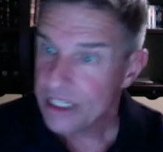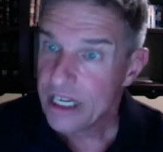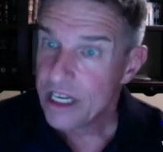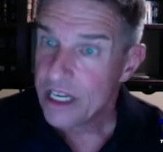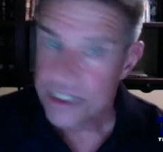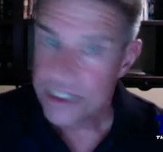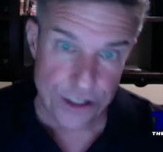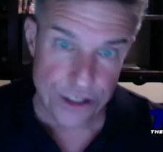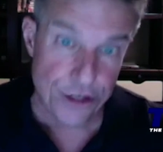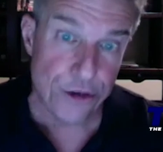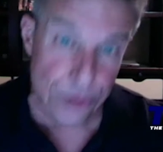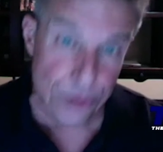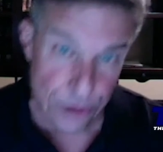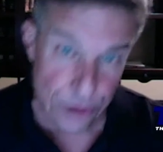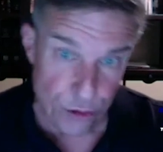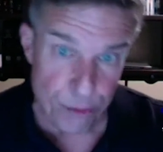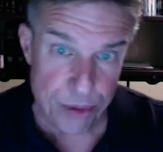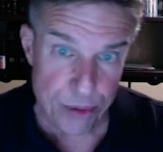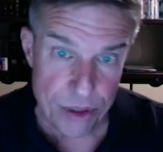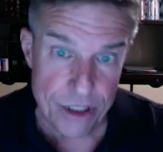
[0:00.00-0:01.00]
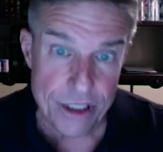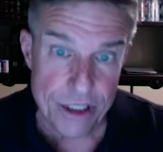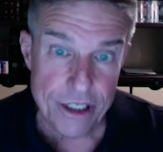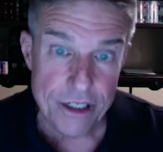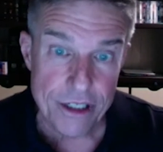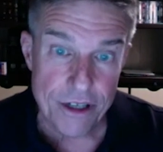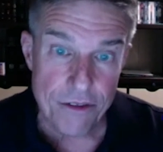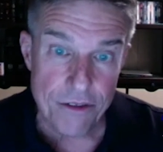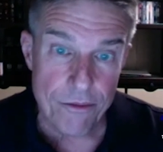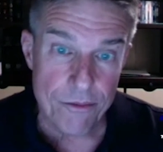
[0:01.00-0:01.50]
to the group.
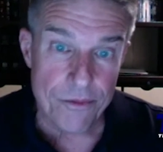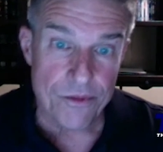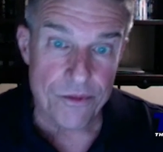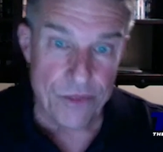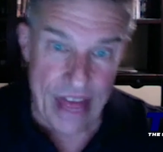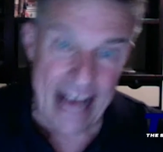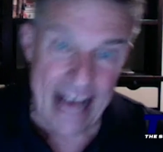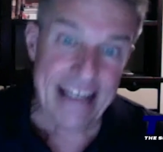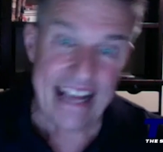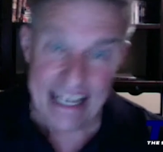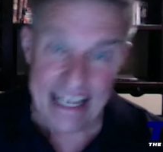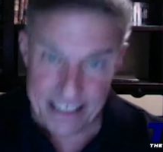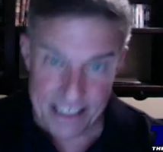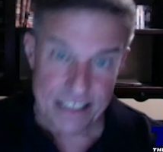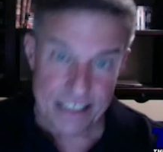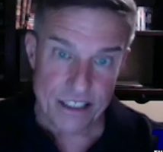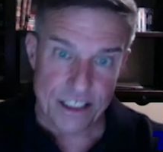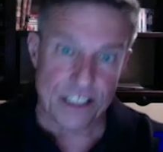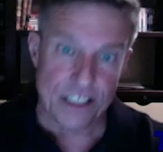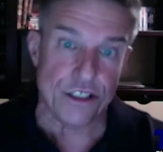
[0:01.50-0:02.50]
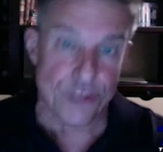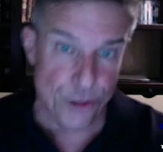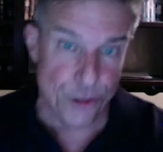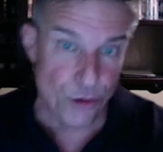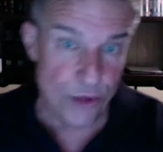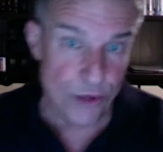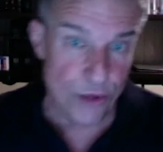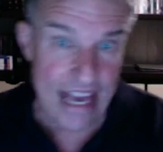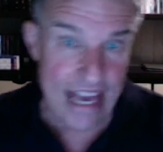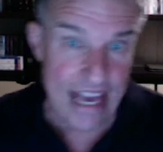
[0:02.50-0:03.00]
That essence is who
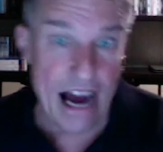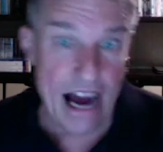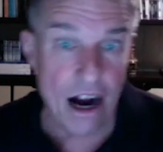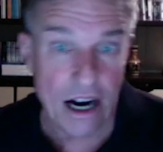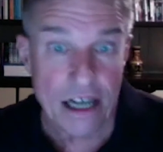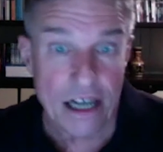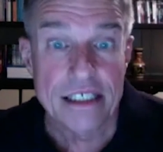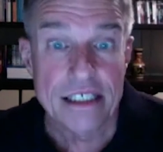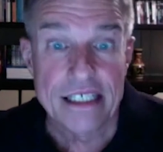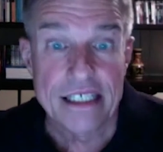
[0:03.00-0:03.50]
they are.